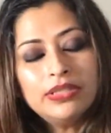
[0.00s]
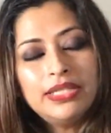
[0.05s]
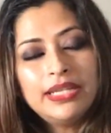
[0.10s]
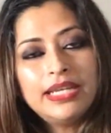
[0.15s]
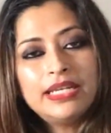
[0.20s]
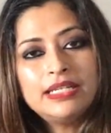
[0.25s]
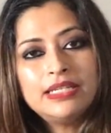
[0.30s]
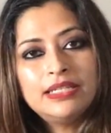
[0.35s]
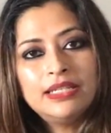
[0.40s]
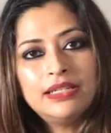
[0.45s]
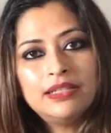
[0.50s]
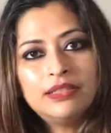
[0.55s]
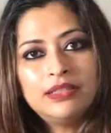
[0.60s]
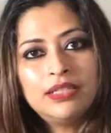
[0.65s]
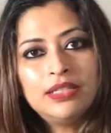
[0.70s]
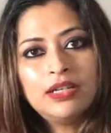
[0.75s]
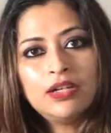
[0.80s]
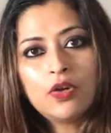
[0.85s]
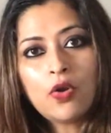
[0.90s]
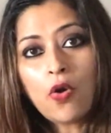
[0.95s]

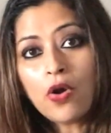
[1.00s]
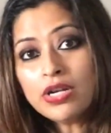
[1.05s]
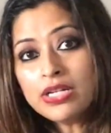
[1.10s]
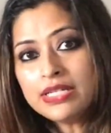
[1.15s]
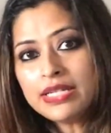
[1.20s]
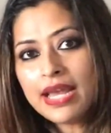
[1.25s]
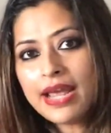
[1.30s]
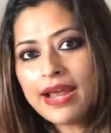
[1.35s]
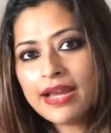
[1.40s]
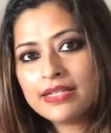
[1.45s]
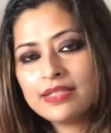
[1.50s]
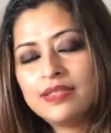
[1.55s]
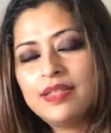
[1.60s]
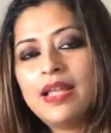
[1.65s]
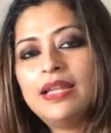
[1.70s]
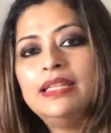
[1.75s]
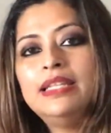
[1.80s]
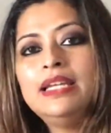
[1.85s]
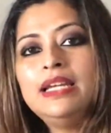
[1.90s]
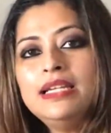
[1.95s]
the contacts
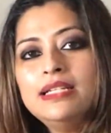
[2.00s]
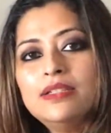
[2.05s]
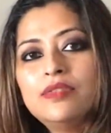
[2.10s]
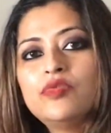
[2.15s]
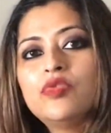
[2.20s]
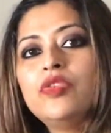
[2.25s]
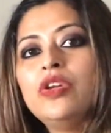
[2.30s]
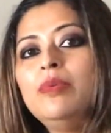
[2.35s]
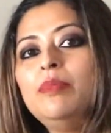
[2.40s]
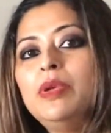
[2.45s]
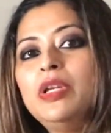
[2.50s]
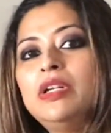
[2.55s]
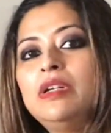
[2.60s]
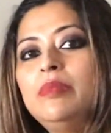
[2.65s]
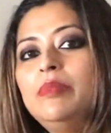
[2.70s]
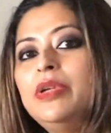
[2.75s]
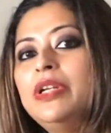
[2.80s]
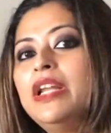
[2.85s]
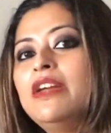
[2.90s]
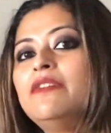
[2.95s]
that these 3
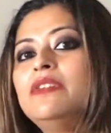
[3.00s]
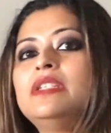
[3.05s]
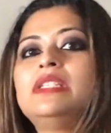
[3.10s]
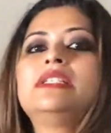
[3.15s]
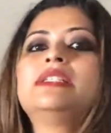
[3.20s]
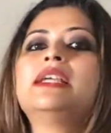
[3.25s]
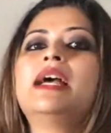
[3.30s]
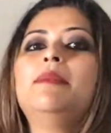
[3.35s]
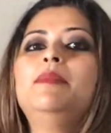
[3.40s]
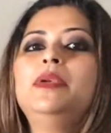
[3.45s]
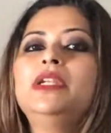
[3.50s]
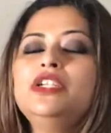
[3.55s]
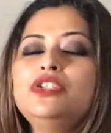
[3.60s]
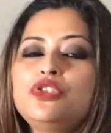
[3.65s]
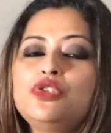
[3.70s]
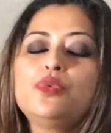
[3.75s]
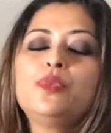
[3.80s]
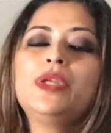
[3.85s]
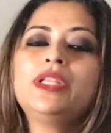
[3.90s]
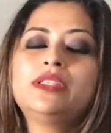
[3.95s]
middlemen have
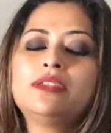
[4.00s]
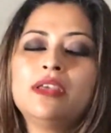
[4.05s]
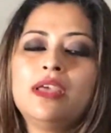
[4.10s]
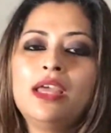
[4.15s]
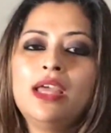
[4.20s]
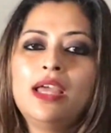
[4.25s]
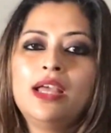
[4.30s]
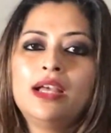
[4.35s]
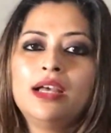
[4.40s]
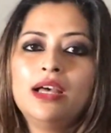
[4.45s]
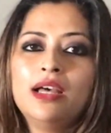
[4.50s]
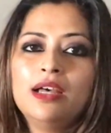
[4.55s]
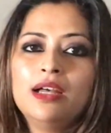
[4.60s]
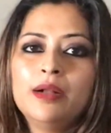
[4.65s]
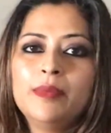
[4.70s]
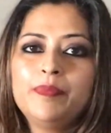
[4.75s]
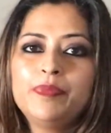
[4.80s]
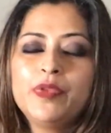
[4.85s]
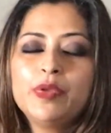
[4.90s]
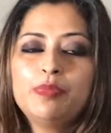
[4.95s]
established with
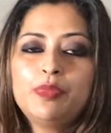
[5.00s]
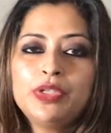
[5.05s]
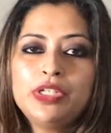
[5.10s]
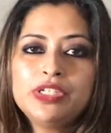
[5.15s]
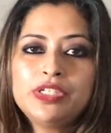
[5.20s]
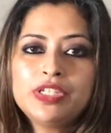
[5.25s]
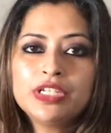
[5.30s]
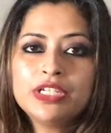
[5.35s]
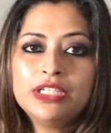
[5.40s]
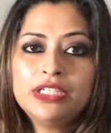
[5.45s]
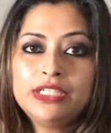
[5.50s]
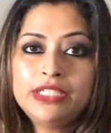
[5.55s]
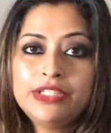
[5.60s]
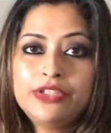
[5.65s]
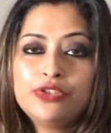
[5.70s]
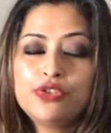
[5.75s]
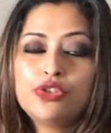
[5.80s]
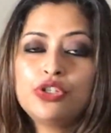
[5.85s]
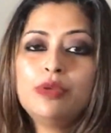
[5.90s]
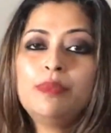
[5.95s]
the political
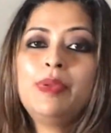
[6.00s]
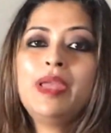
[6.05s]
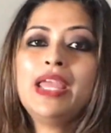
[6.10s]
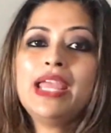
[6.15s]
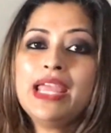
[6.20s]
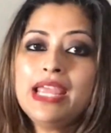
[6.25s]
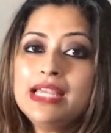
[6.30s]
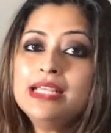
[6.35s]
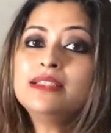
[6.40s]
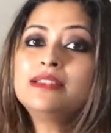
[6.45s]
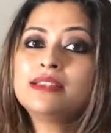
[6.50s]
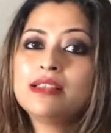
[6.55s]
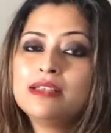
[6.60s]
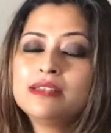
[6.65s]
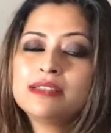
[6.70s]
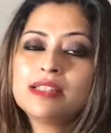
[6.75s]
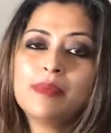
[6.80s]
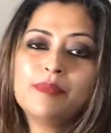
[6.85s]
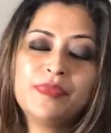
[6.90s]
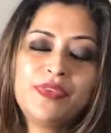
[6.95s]
leadership is
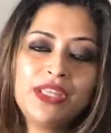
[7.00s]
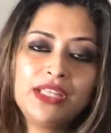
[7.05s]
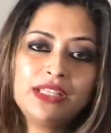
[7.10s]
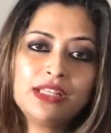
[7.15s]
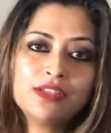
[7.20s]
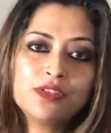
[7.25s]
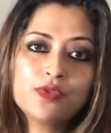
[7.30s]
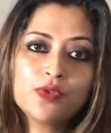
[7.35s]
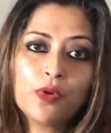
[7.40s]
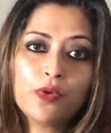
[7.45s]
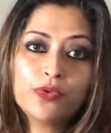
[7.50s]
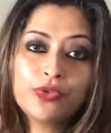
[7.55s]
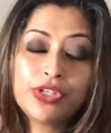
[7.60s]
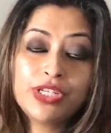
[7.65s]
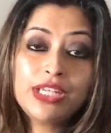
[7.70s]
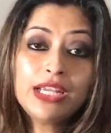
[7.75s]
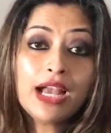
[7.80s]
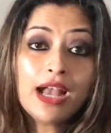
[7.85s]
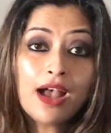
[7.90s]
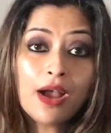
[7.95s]
something that is
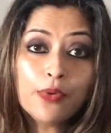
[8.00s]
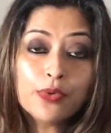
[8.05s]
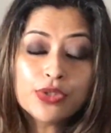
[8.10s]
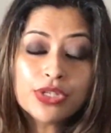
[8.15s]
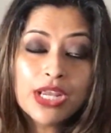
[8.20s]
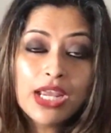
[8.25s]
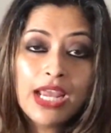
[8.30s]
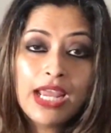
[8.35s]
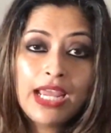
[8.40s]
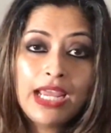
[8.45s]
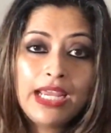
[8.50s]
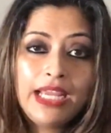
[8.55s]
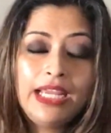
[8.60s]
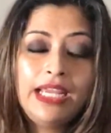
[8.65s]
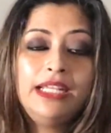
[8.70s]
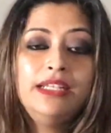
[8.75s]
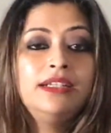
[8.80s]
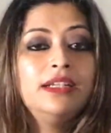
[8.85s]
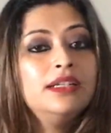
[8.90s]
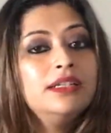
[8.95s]
already out
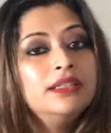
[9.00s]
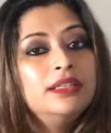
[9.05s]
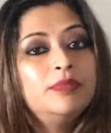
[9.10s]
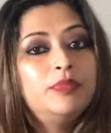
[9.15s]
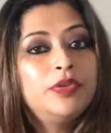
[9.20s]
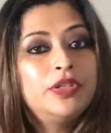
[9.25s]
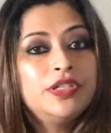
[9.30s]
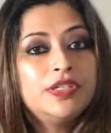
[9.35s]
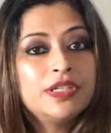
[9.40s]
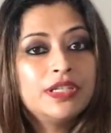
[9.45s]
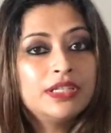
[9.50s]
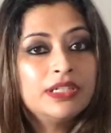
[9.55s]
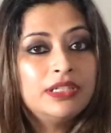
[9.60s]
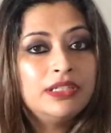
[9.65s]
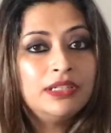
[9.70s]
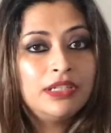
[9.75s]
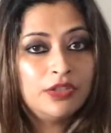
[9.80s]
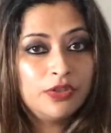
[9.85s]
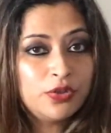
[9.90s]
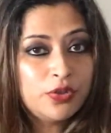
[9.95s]
in the
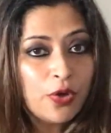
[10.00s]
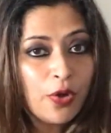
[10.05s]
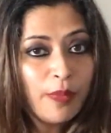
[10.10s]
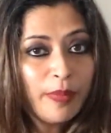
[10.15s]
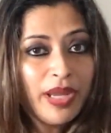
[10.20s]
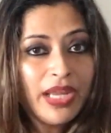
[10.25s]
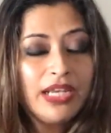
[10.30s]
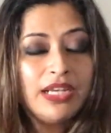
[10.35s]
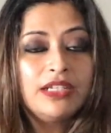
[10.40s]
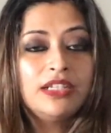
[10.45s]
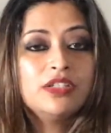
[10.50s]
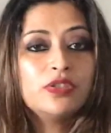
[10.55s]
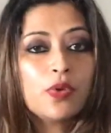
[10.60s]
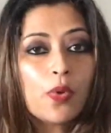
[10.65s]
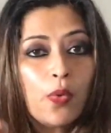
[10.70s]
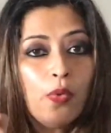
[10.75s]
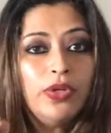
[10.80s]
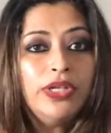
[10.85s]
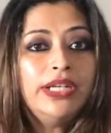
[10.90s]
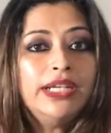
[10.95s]
political domain. It is
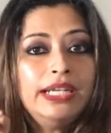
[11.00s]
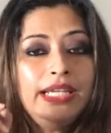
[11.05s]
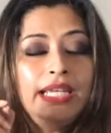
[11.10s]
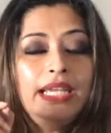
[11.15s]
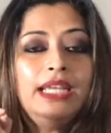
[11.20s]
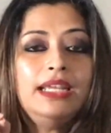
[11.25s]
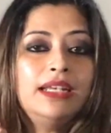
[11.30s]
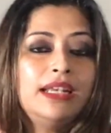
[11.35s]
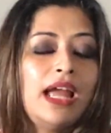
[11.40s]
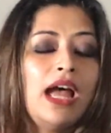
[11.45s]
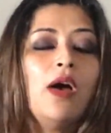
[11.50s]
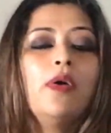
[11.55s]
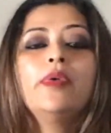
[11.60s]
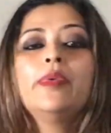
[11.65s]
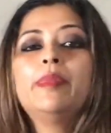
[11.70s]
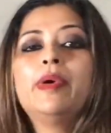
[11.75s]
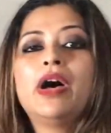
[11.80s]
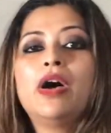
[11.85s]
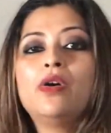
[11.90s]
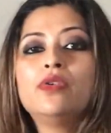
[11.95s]
only now
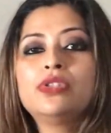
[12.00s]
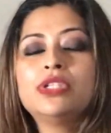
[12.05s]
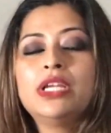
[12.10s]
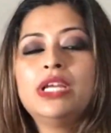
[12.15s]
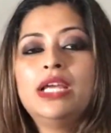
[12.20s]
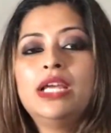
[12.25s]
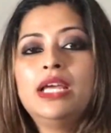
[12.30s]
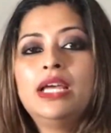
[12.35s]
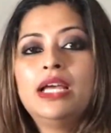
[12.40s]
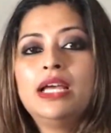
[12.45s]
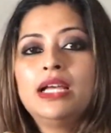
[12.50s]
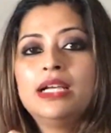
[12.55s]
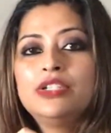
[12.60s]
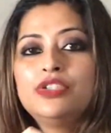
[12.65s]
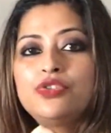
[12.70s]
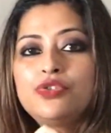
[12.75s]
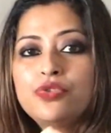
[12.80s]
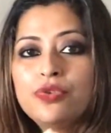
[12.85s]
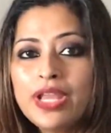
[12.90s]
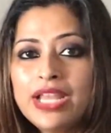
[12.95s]
about
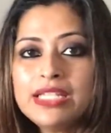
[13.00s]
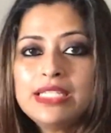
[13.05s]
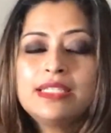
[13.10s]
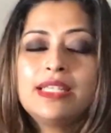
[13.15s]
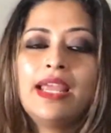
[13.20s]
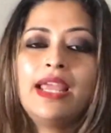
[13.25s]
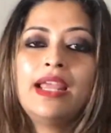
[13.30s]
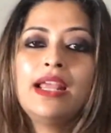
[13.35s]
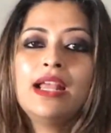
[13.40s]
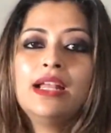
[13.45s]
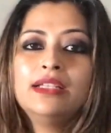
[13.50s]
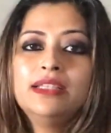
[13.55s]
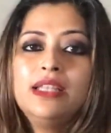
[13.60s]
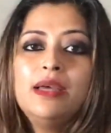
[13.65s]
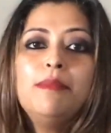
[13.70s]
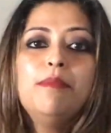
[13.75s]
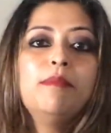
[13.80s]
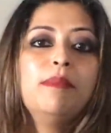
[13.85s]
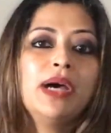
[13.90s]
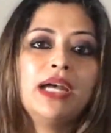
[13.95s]
tracing
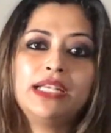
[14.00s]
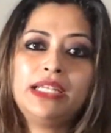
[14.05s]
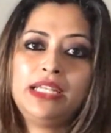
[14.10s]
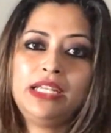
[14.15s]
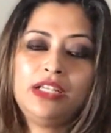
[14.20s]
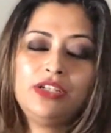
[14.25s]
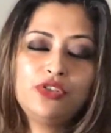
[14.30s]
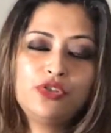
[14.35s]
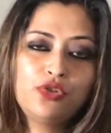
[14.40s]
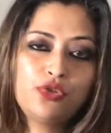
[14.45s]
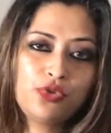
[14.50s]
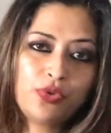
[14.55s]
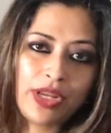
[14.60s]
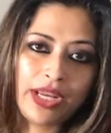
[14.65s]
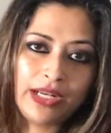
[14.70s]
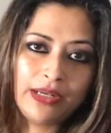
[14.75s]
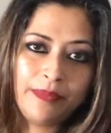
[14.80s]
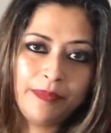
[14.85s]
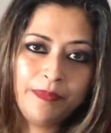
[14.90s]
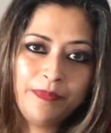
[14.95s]
the money trail.